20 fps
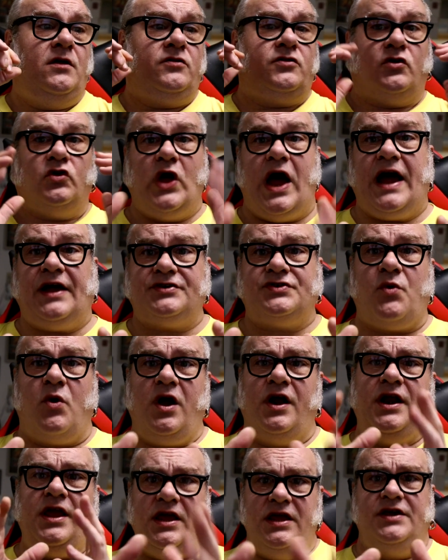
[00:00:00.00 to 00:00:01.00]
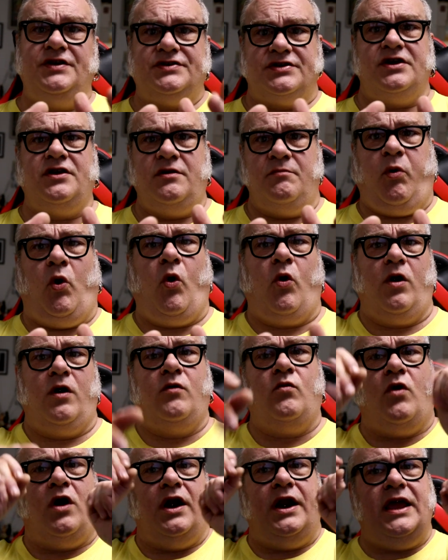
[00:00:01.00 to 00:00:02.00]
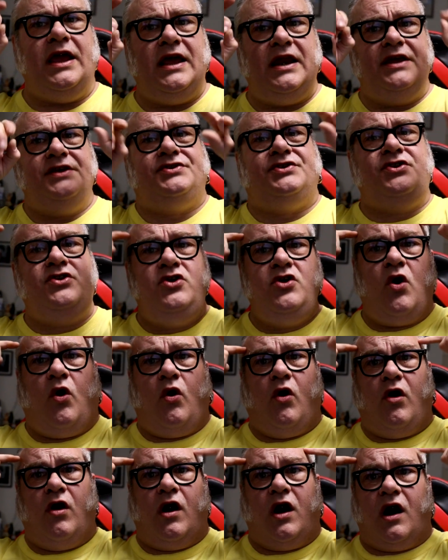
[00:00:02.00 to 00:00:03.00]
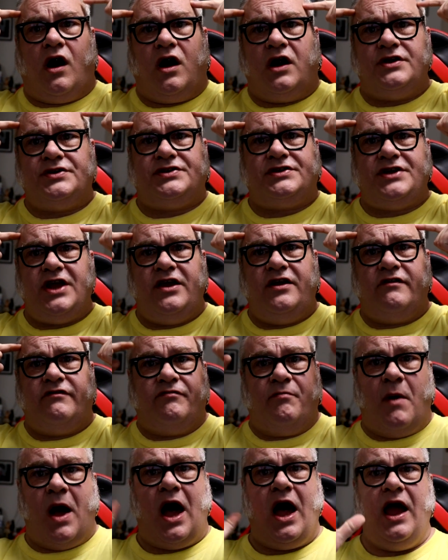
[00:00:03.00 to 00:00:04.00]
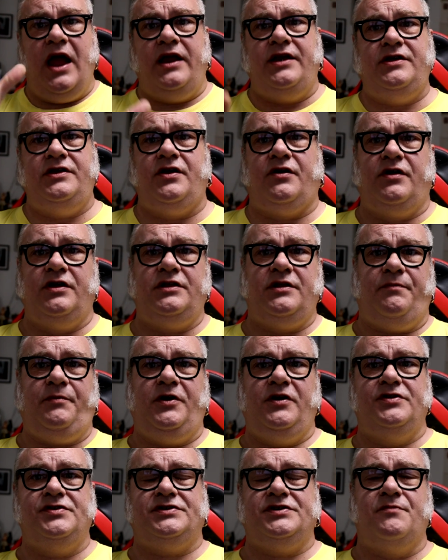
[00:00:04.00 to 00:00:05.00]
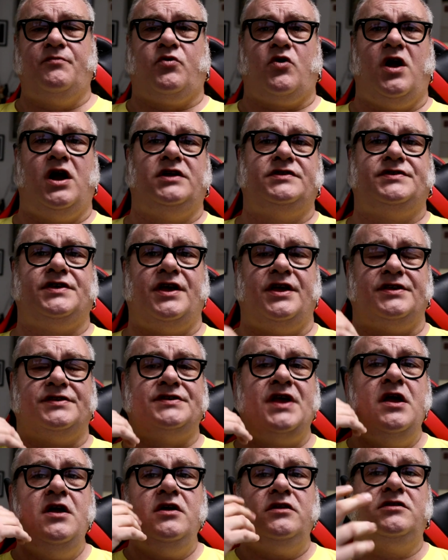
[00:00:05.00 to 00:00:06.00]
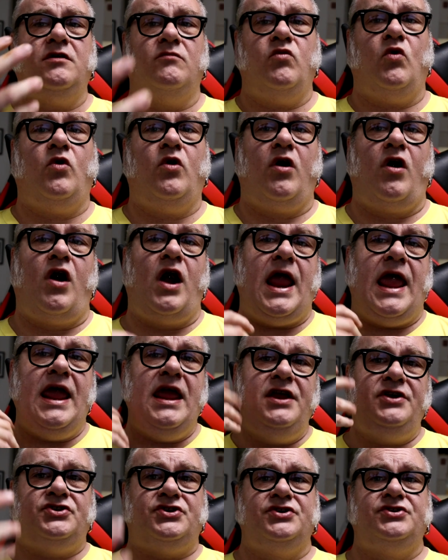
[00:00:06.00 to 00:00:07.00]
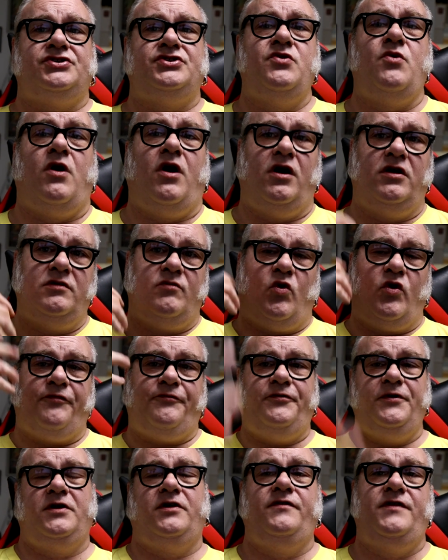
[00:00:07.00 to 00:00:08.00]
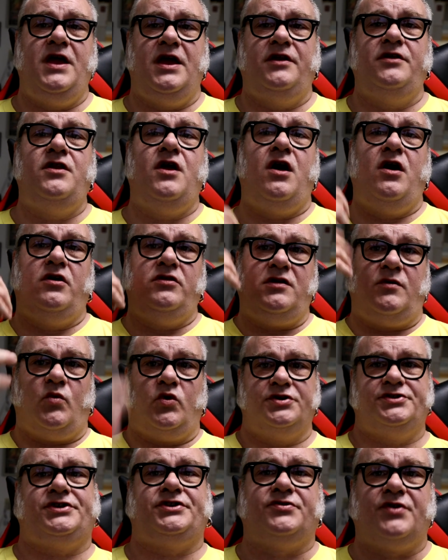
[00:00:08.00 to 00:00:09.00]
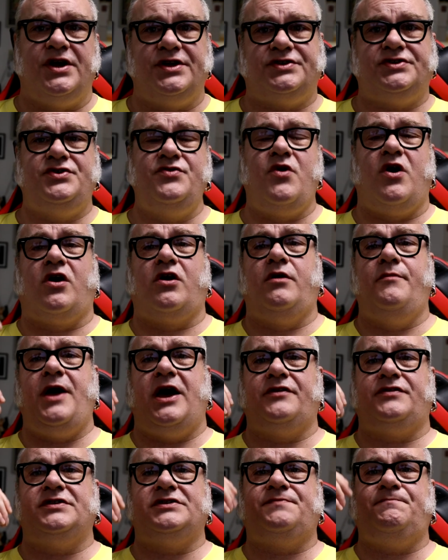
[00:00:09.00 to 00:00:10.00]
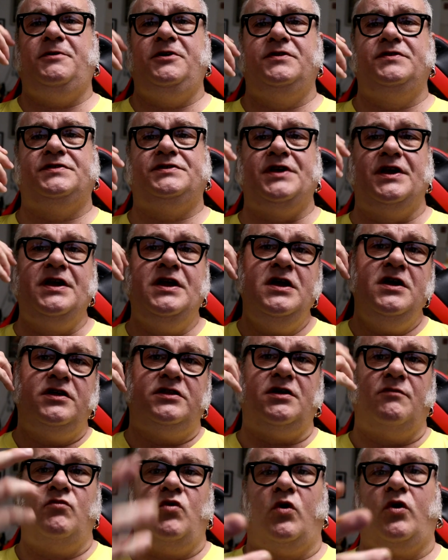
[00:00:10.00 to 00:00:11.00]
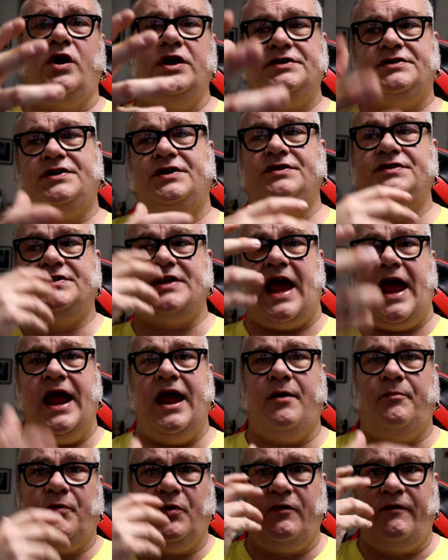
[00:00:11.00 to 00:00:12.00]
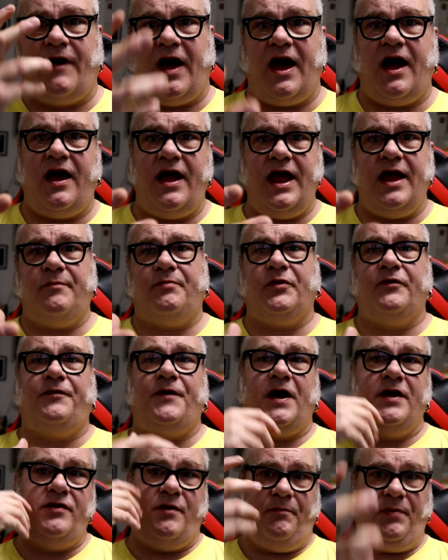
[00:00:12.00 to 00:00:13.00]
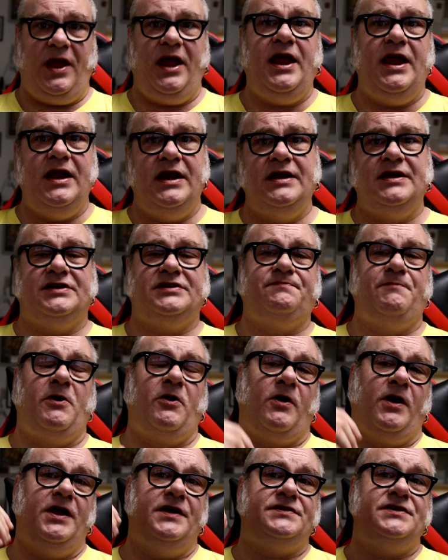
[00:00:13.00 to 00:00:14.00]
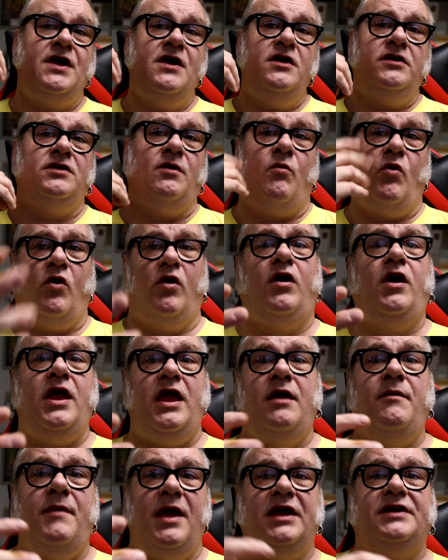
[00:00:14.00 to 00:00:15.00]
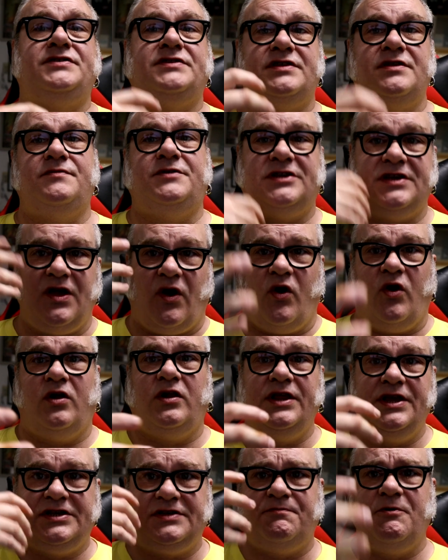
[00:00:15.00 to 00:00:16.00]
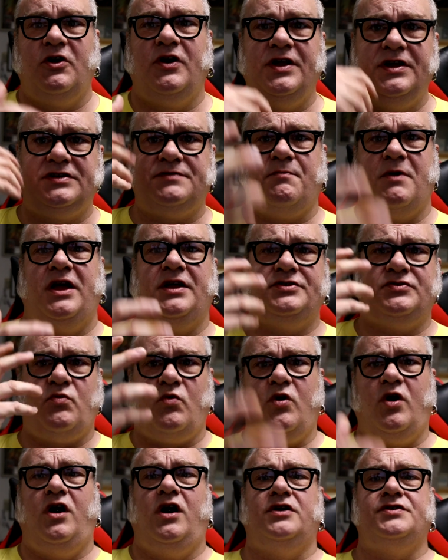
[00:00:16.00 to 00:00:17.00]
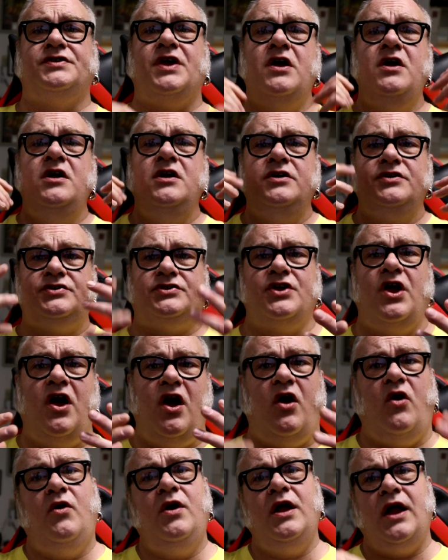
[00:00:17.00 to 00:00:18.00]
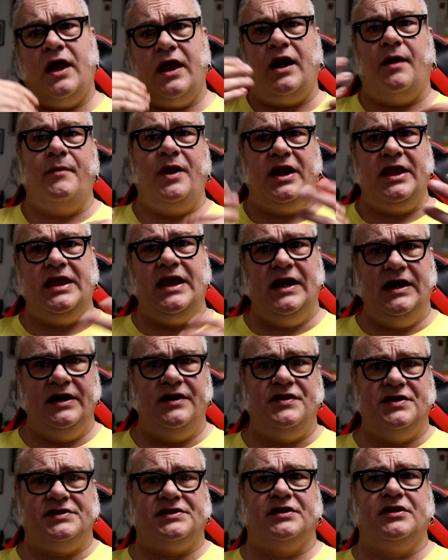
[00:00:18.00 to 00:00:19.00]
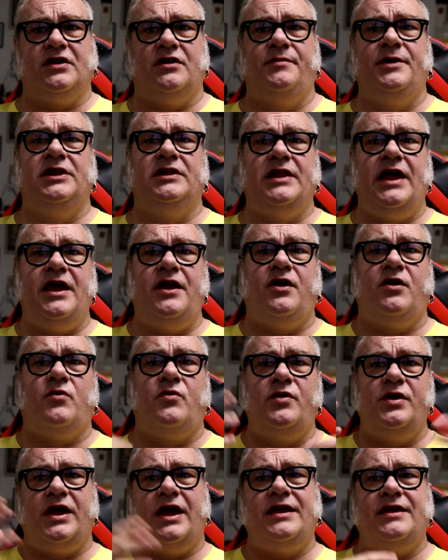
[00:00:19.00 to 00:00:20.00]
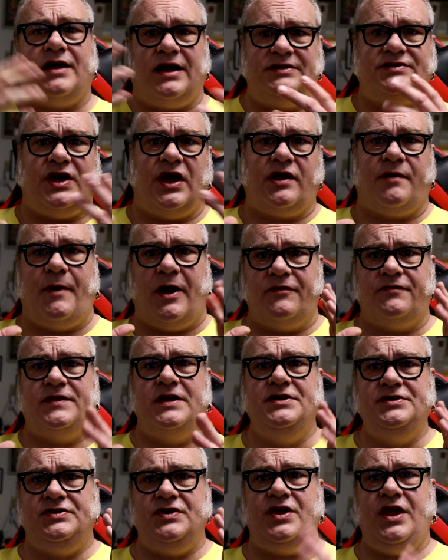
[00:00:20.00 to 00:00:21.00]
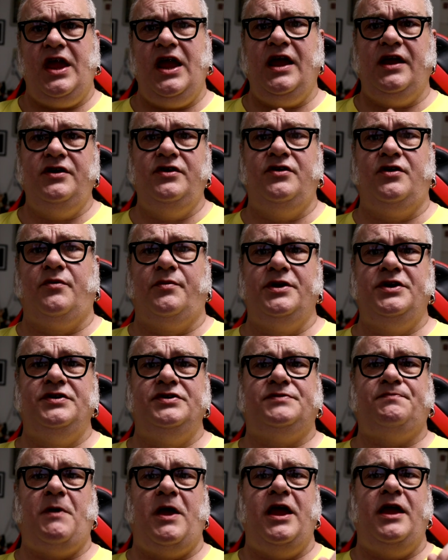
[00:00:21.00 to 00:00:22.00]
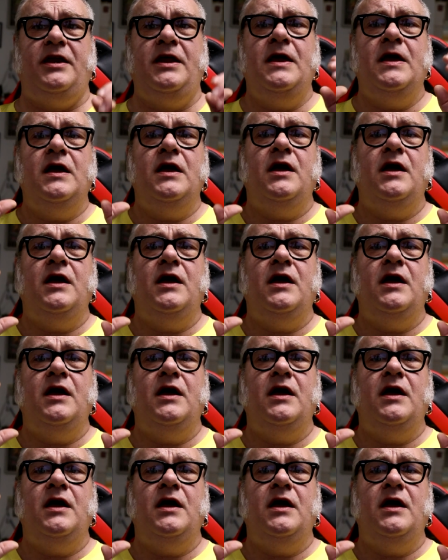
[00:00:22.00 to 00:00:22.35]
The last one is an important one. It is your state of mind during the piercing process. The more anxious you are, the more fear of the unknown, the more stressed you are about this piercing, the more it tends to amplify, amplify the pain experience, the more it makes the whole experience much worse. So, and I'm going to get into this a little bit later when I, I talk about things you can do to reduce pain.